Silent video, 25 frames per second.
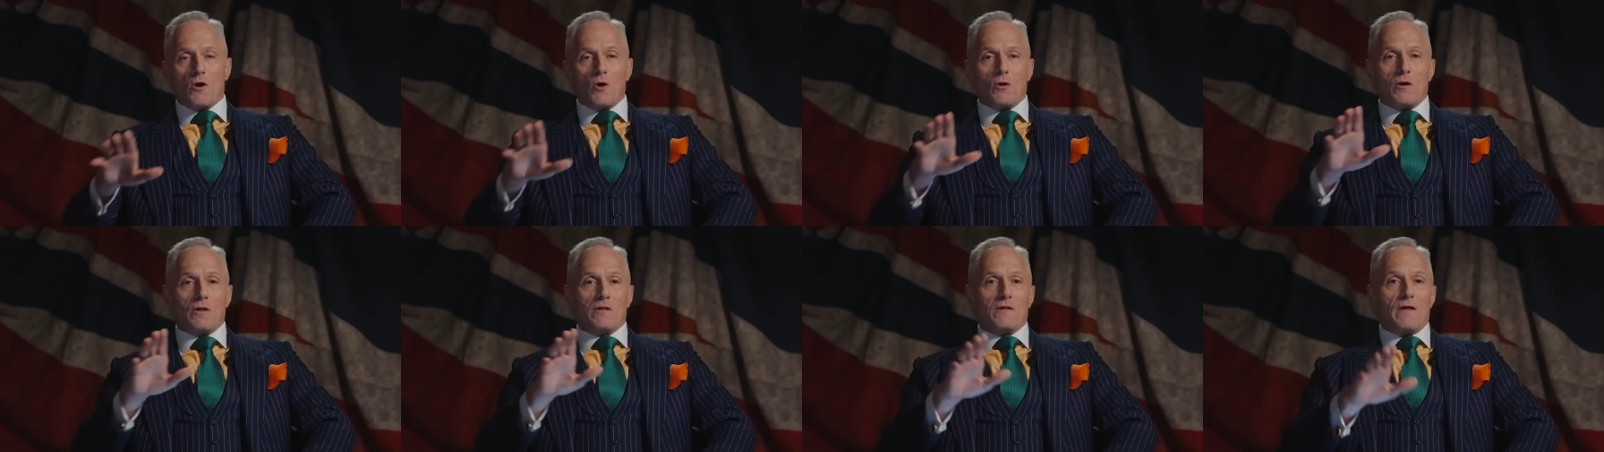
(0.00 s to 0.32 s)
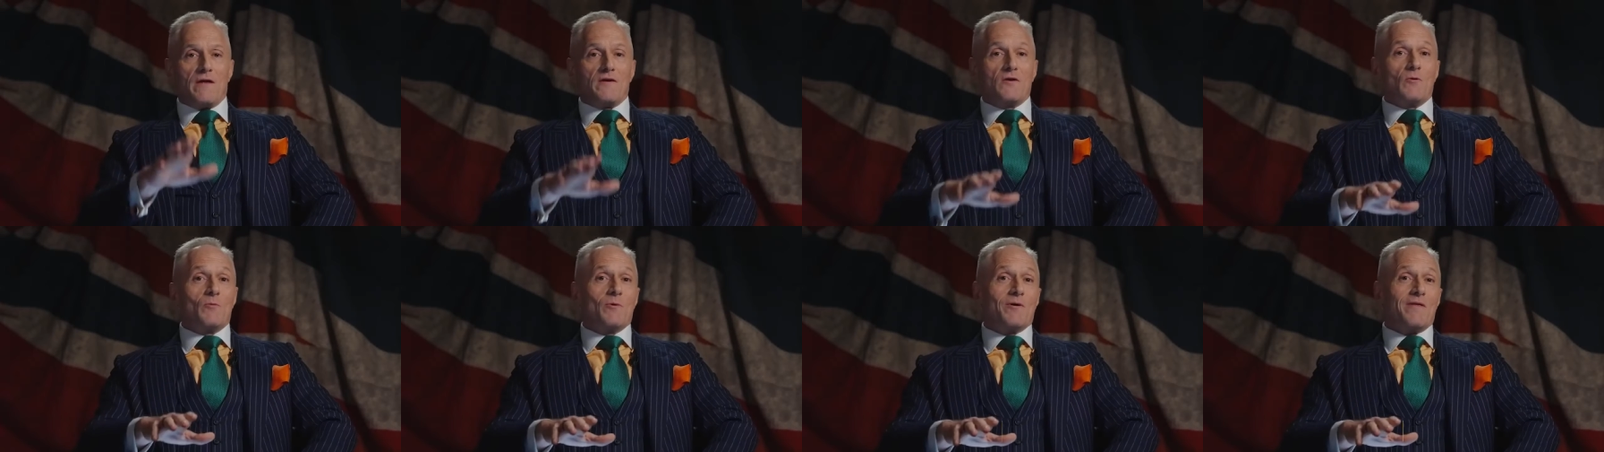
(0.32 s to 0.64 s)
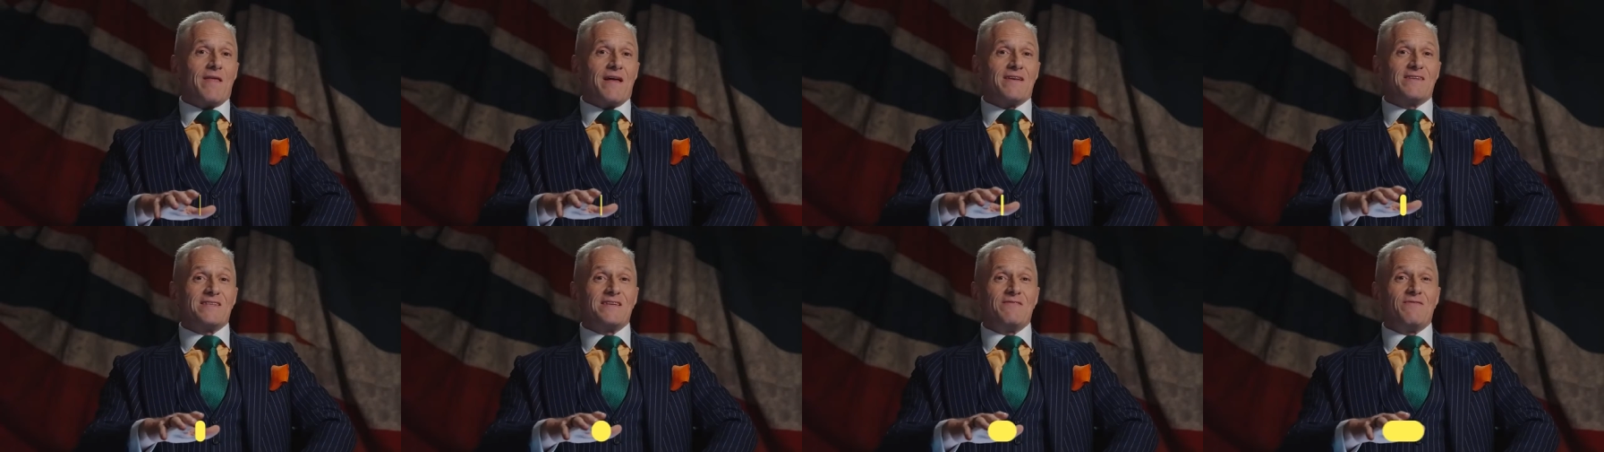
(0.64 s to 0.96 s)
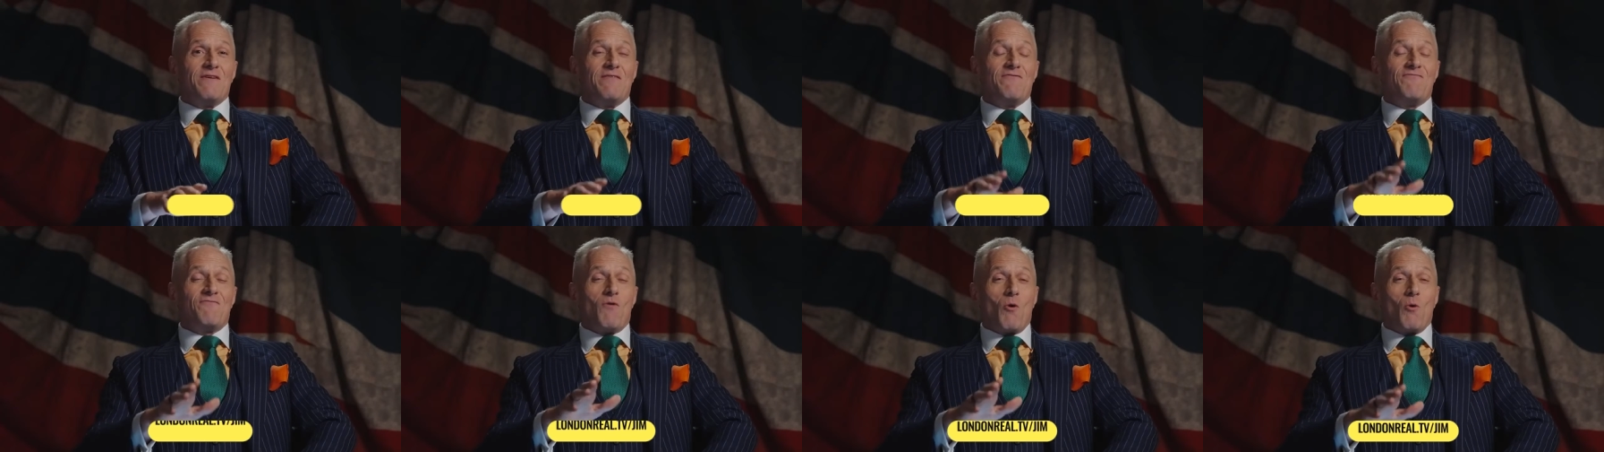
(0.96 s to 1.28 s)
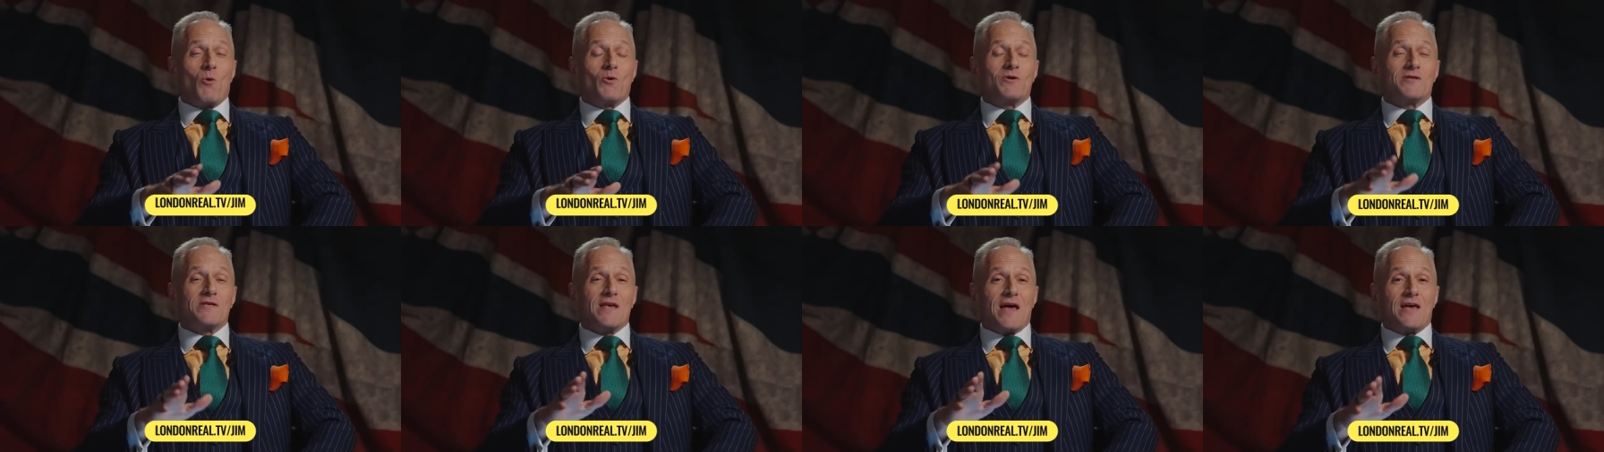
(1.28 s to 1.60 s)
Go to londonreal.tv
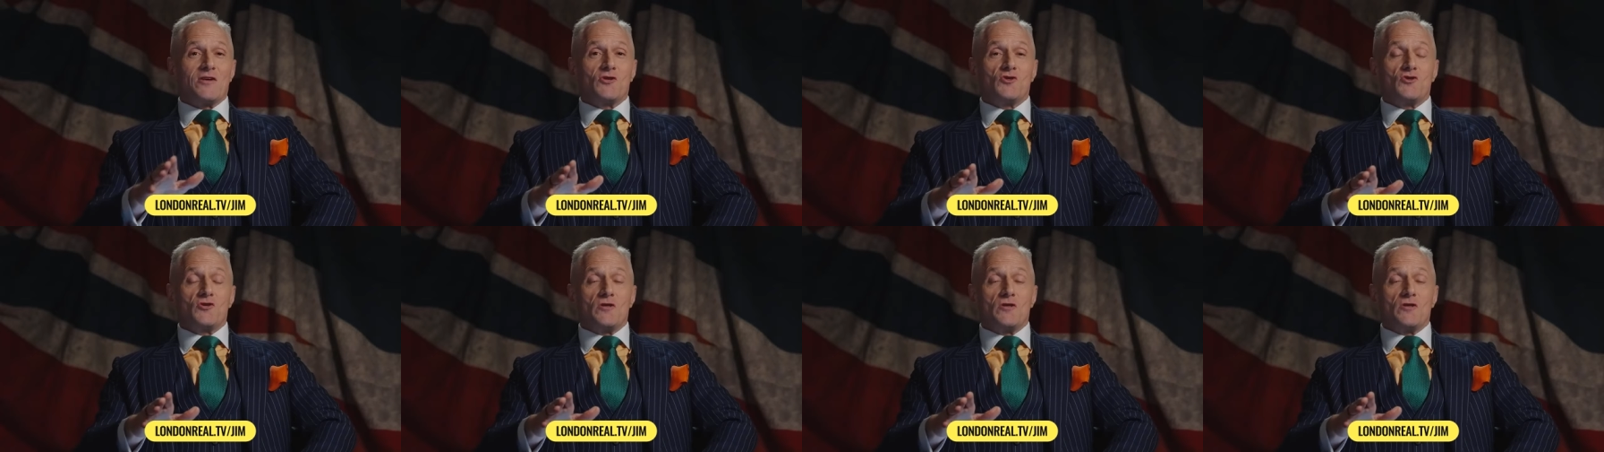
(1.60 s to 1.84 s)
forward slash